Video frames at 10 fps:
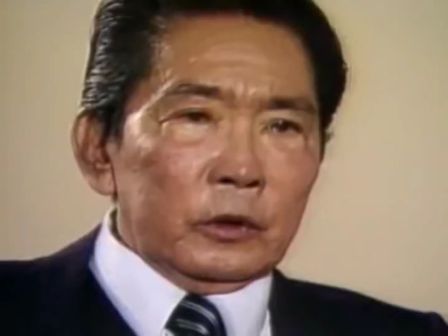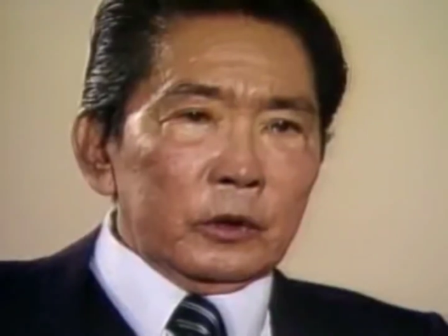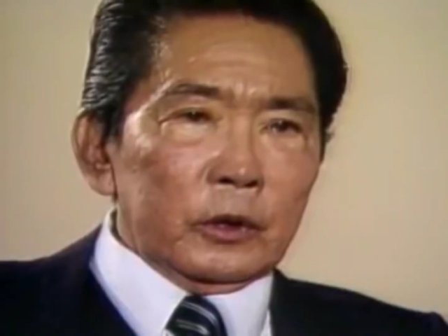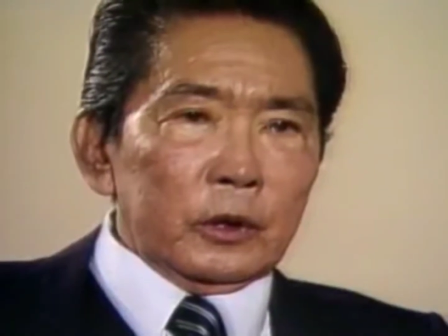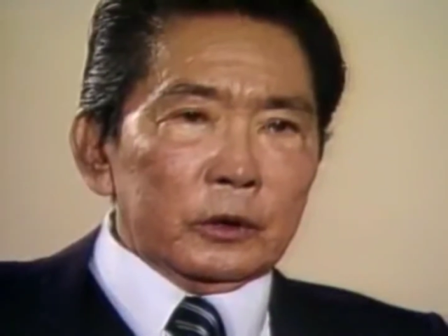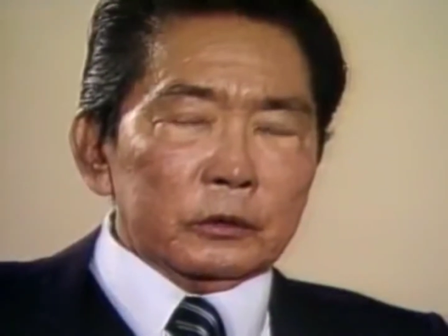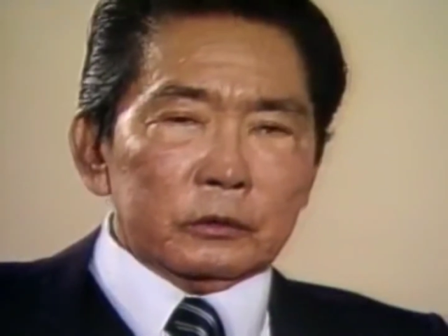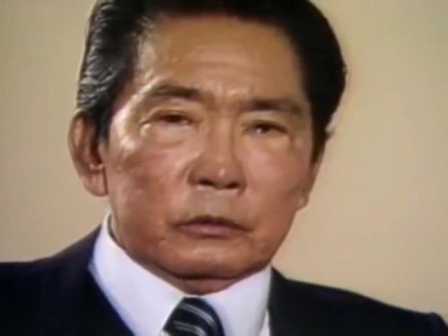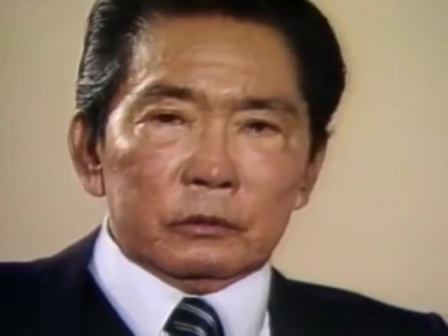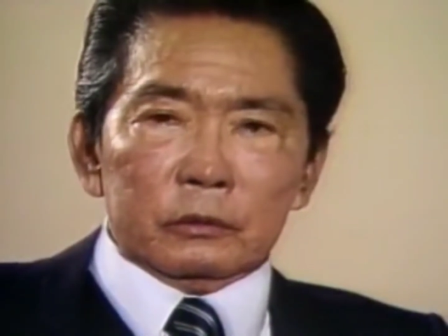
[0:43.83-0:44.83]

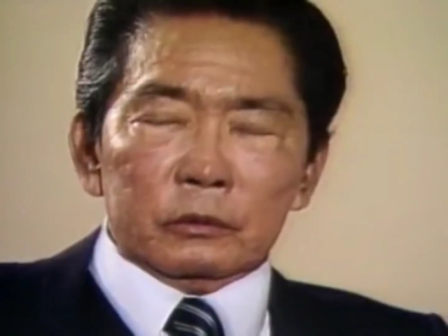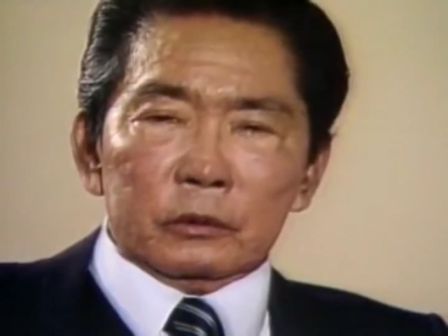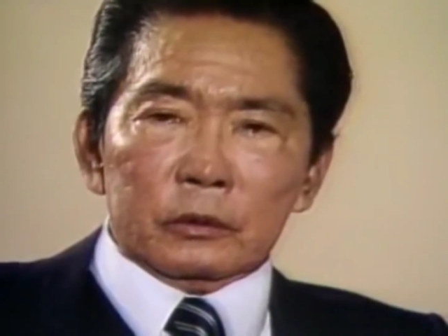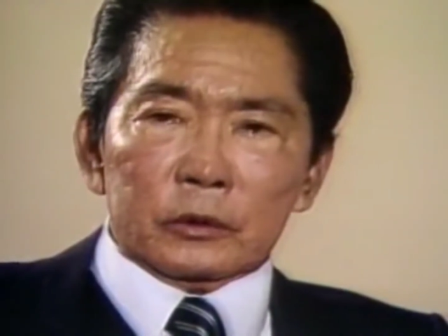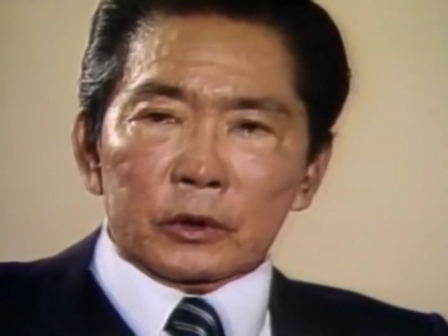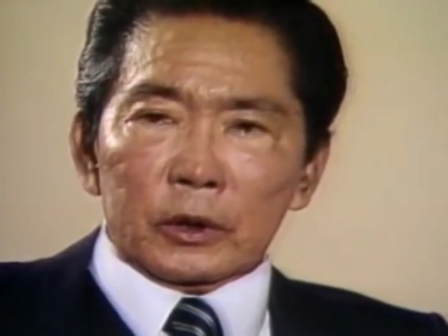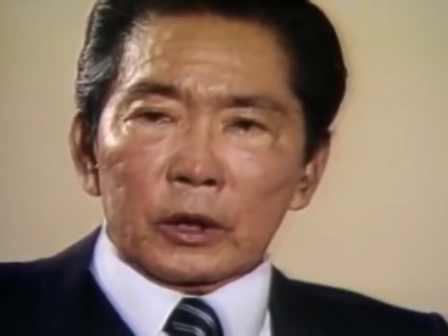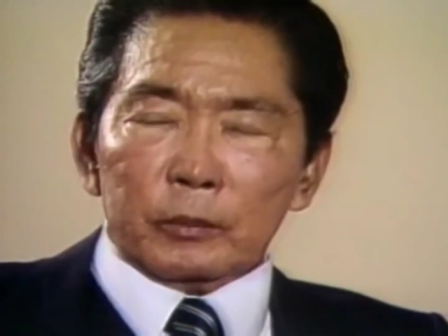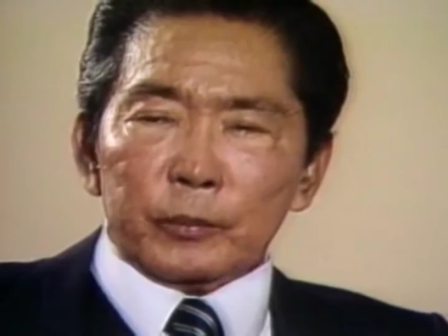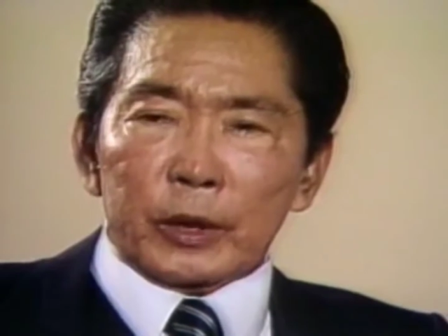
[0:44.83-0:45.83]
And there
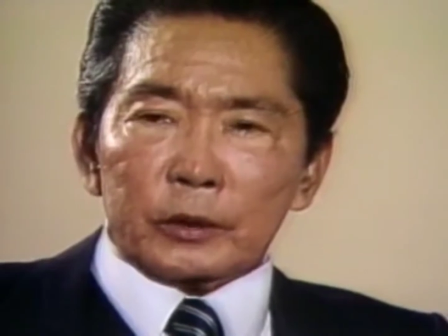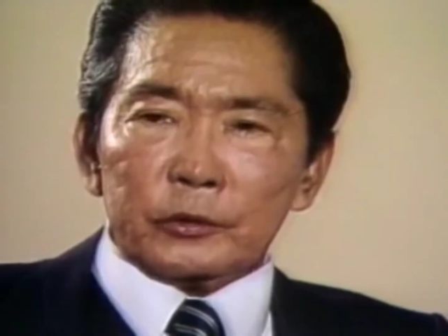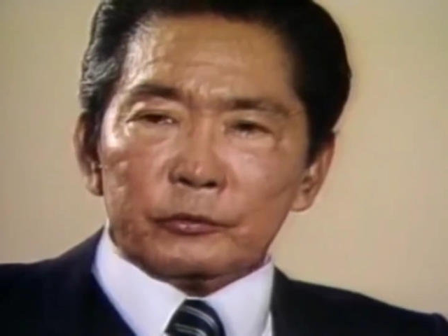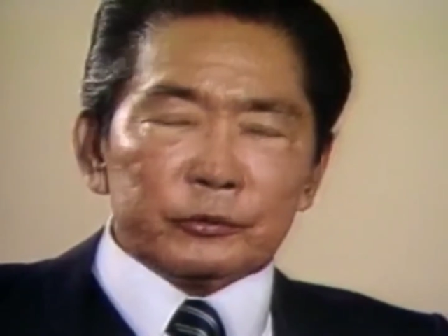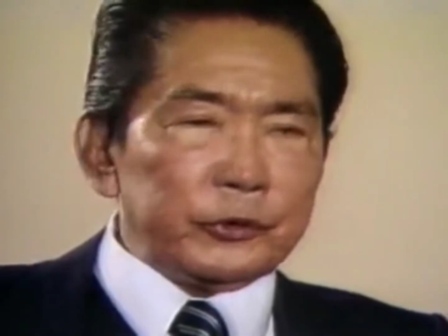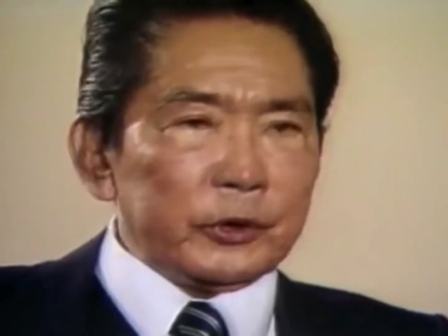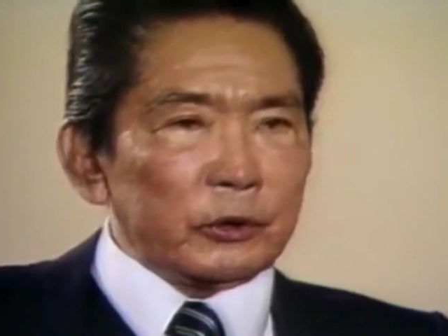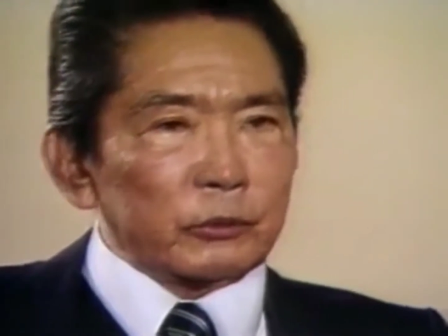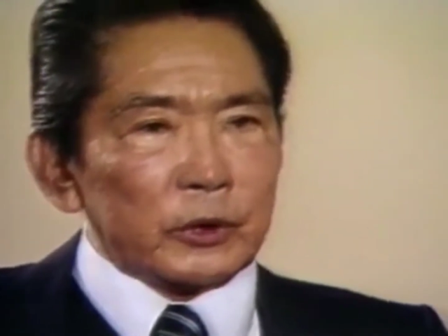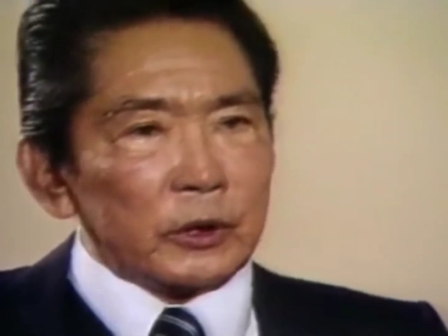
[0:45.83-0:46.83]
are parties where she
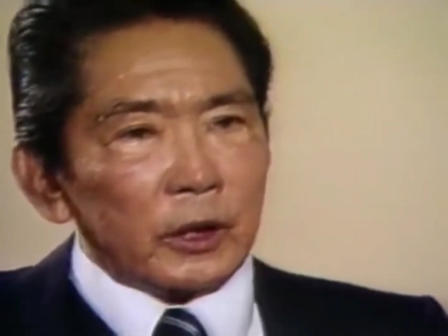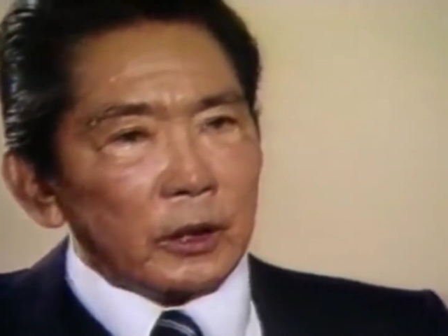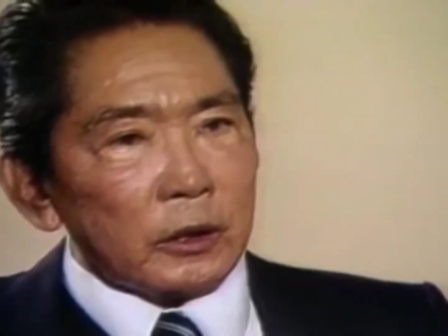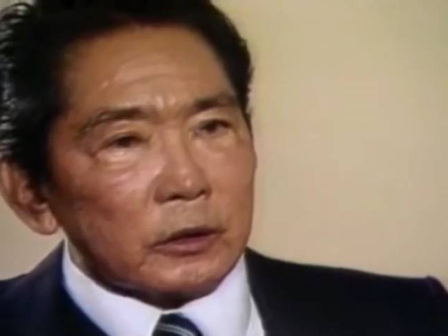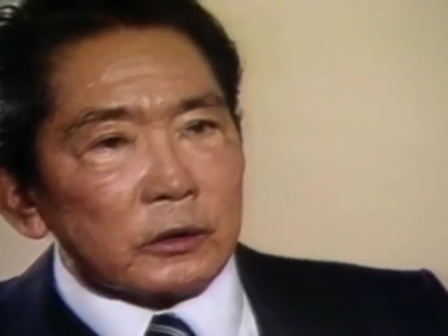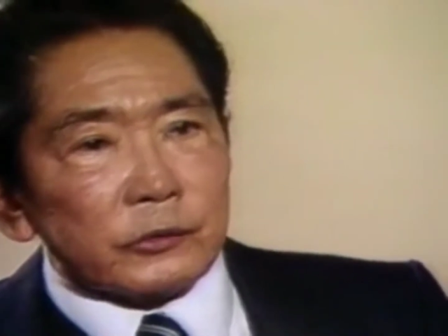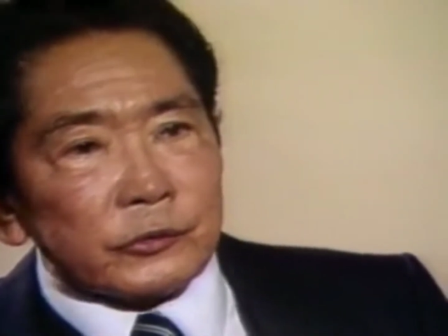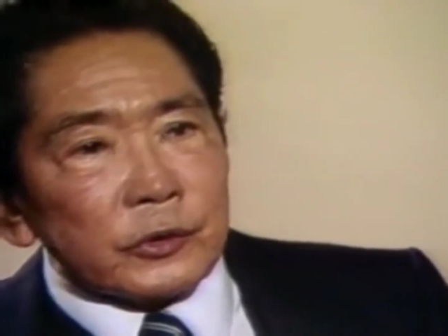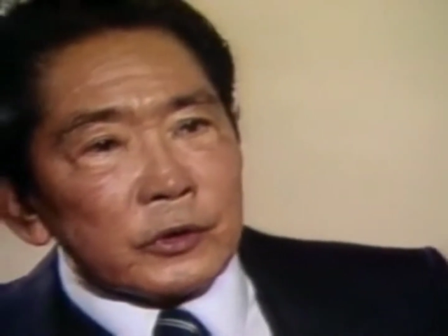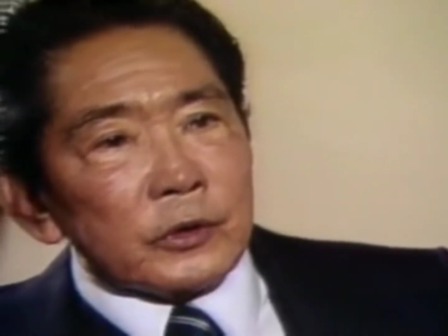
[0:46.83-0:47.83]
can wear high
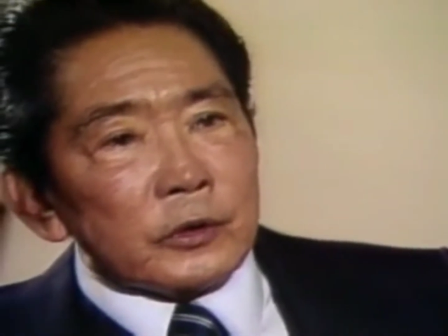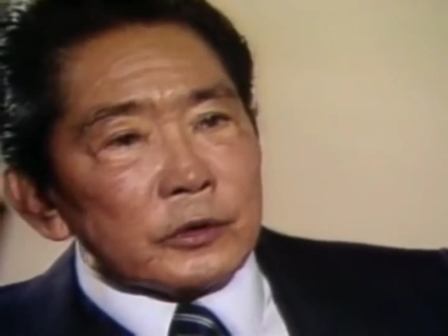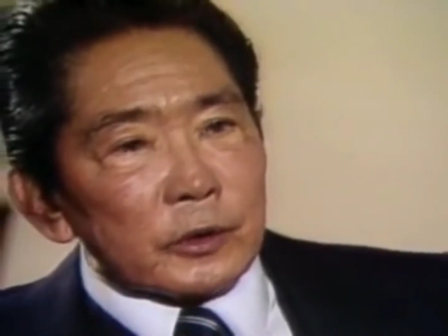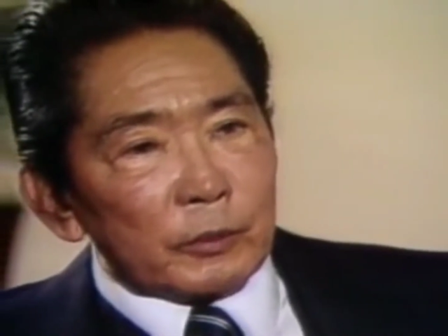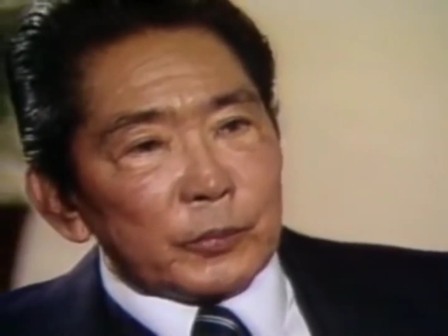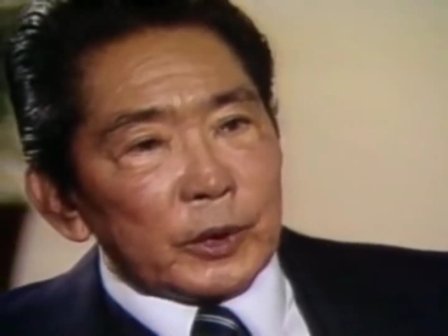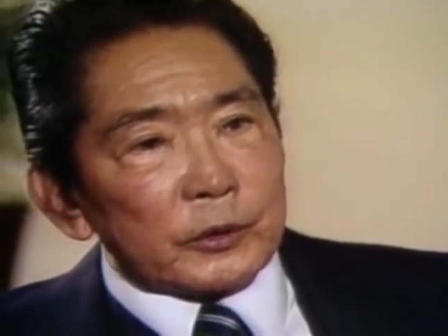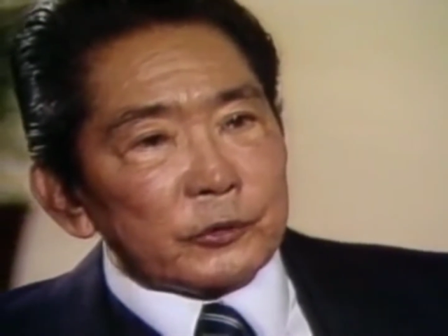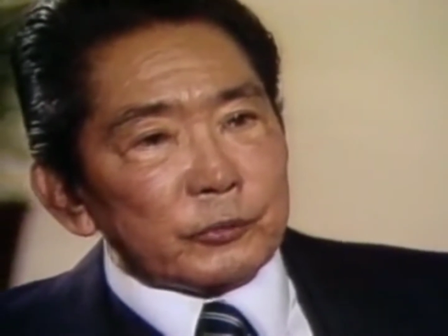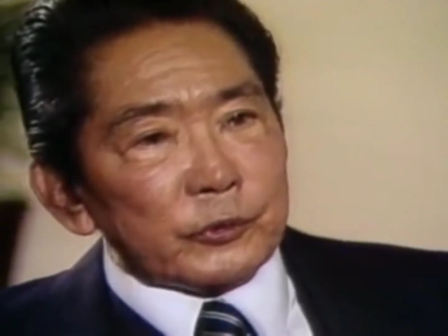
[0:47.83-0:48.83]
heels. There are
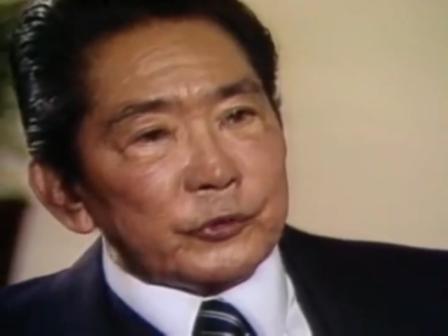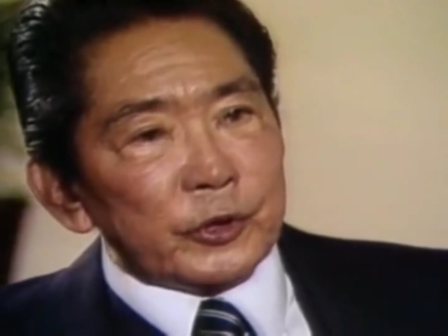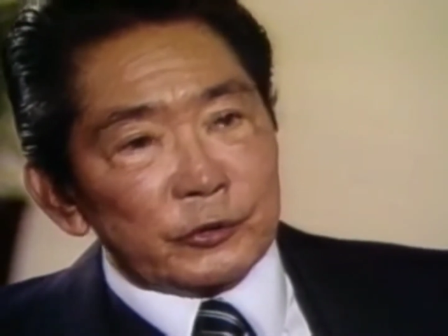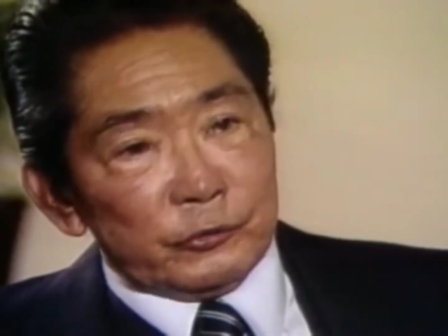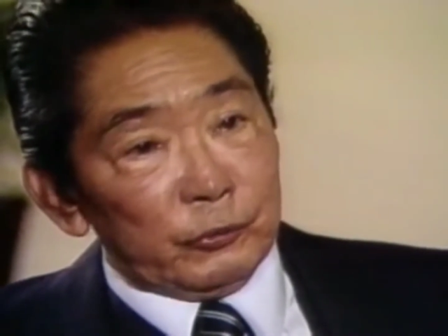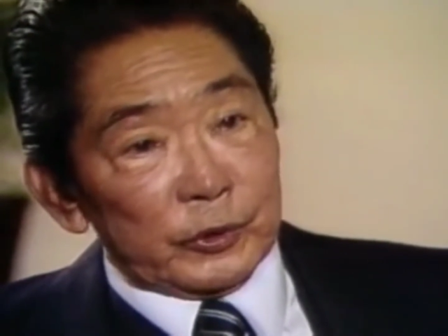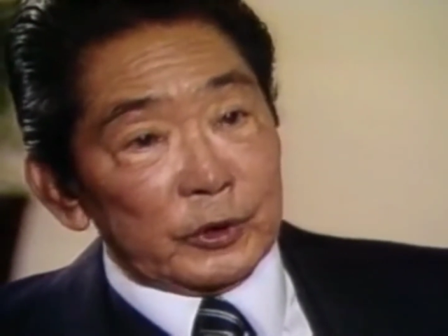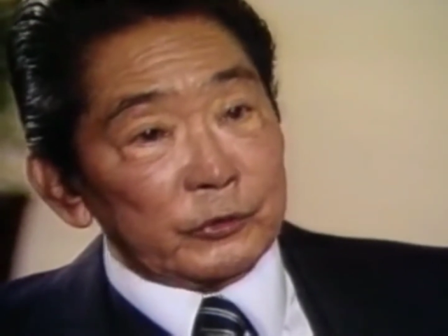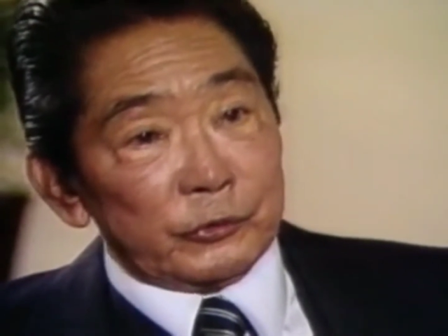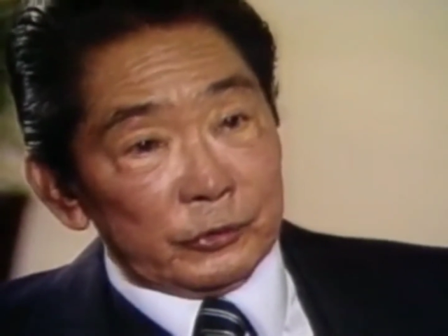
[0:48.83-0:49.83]
parties where she has to
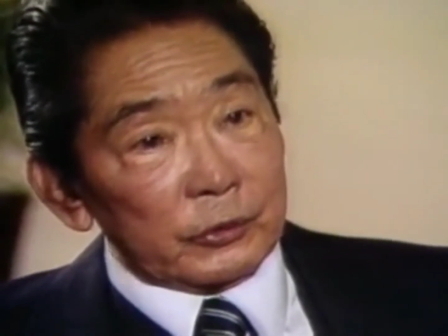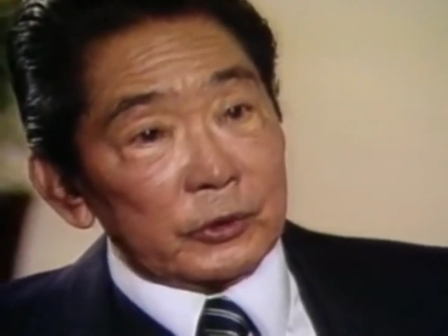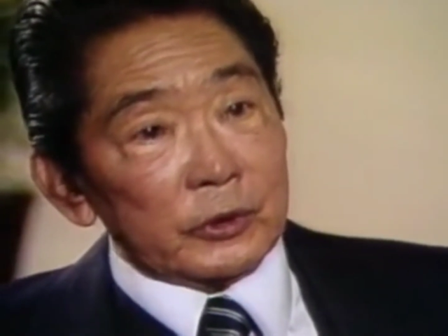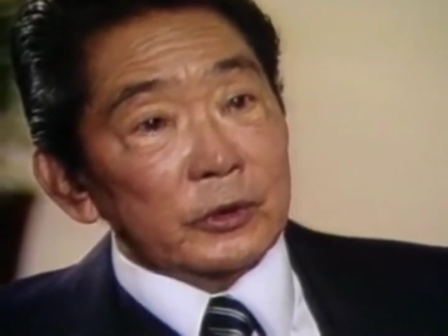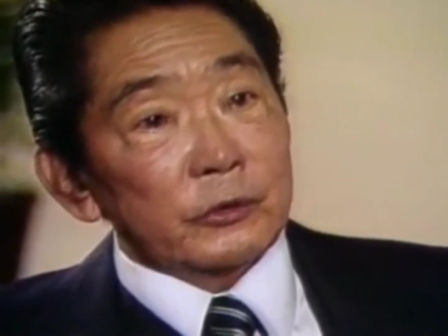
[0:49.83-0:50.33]
wear short heels.